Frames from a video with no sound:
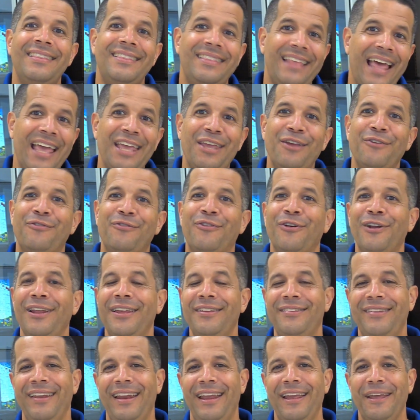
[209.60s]
Thank you for
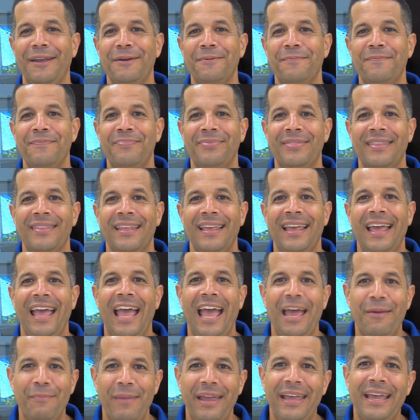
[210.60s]
listening,
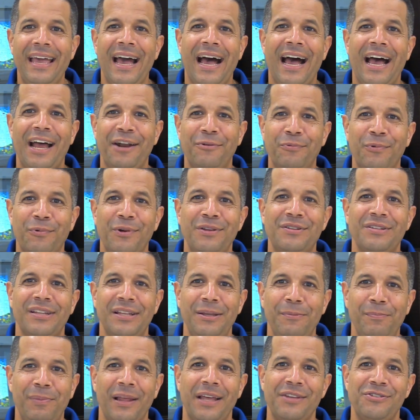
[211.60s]
and may God
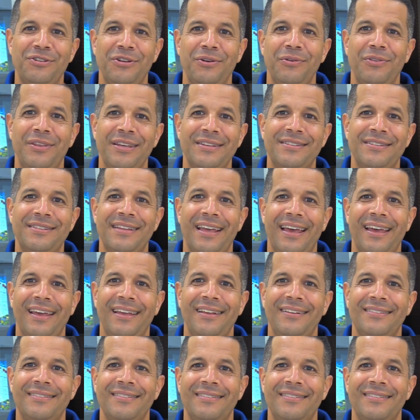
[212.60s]
richly bless you this day.